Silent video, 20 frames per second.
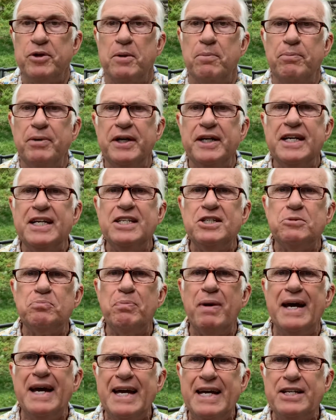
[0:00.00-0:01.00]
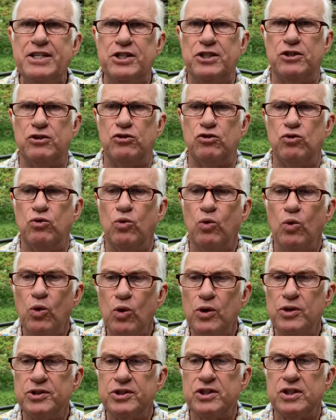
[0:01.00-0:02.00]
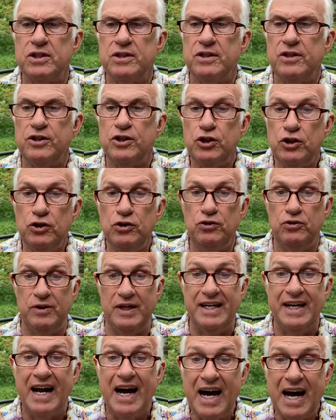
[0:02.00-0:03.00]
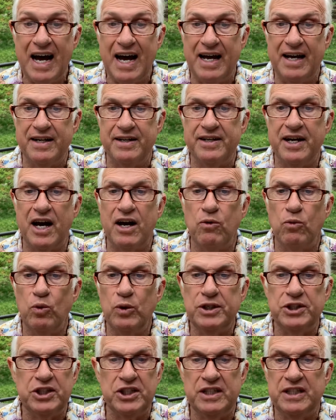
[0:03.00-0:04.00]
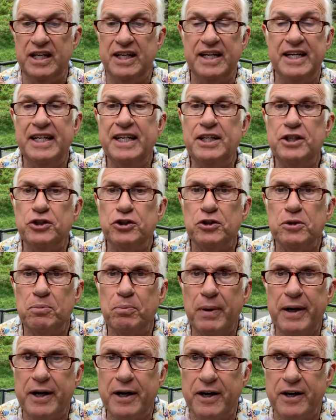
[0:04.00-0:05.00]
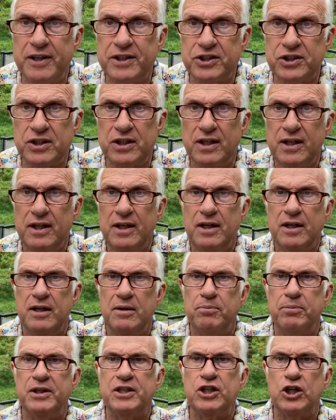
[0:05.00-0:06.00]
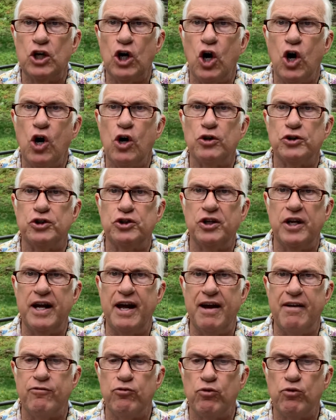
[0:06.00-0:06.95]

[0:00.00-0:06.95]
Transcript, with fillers: but he's patient towards you and I, not wishing that any should perish, but that all should have